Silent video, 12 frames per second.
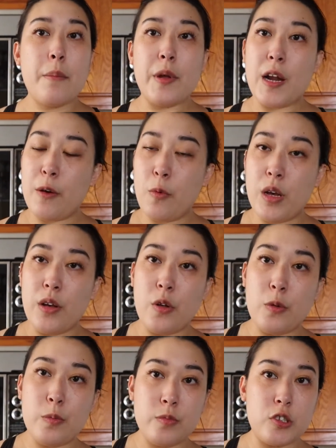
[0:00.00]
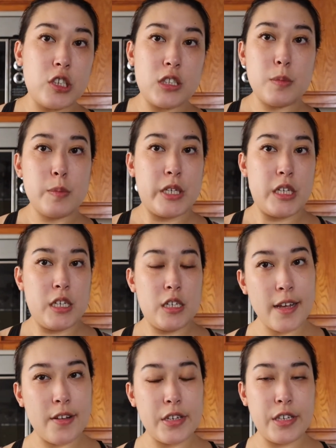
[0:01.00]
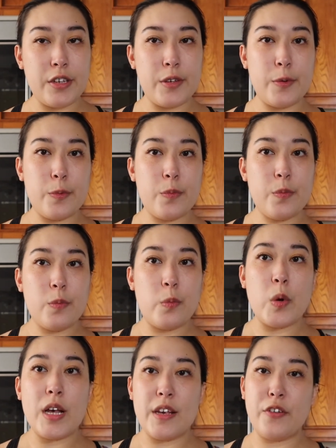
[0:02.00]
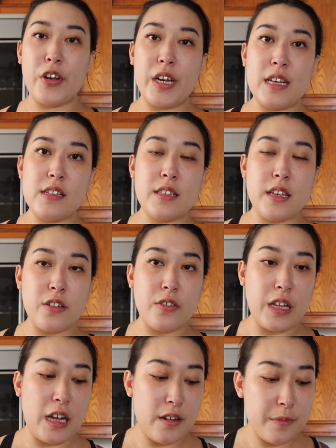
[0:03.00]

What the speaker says: but I will just be telling you what ingredients that you'll need.